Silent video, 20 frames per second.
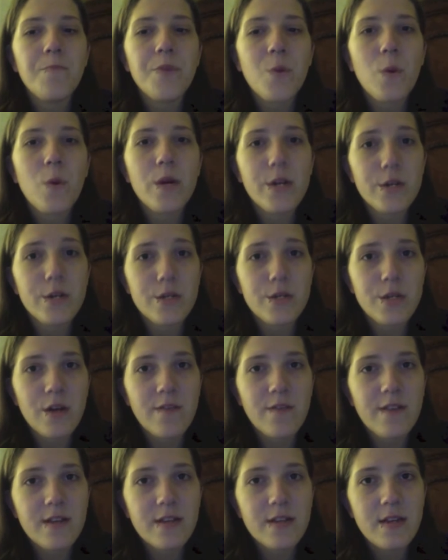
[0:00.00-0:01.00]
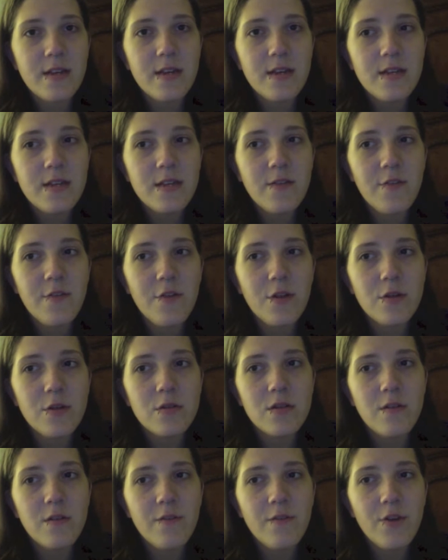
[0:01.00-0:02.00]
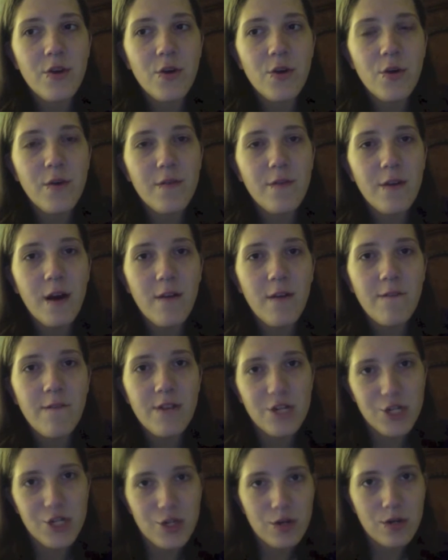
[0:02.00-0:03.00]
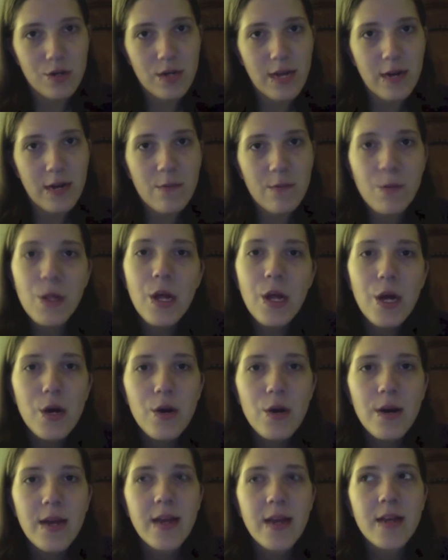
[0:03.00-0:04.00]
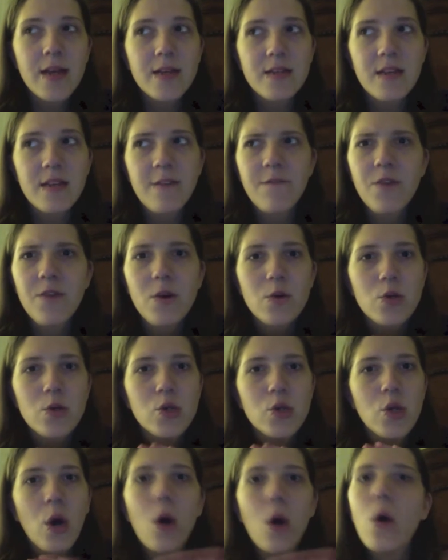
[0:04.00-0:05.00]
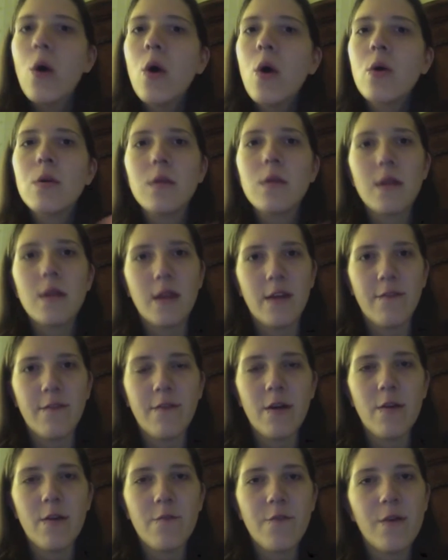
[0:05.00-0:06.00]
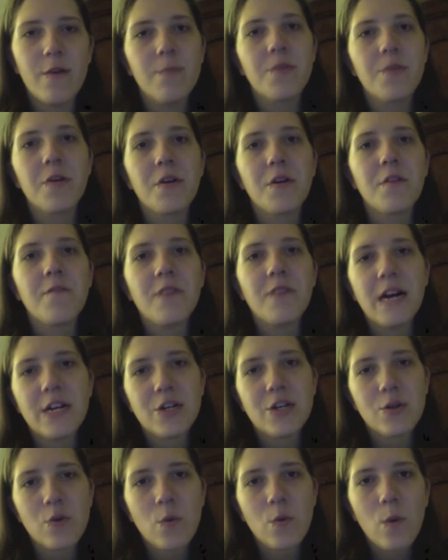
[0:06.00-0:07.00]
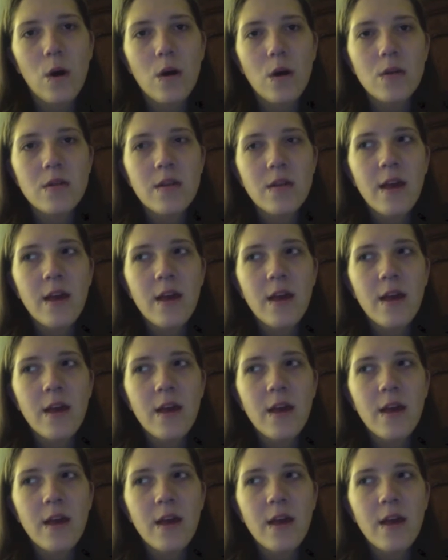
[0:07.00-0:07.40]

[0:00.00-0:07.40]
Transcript: what your cervix is, for those of you who have not ventured down below, is it feels totally different from your vaginal walls.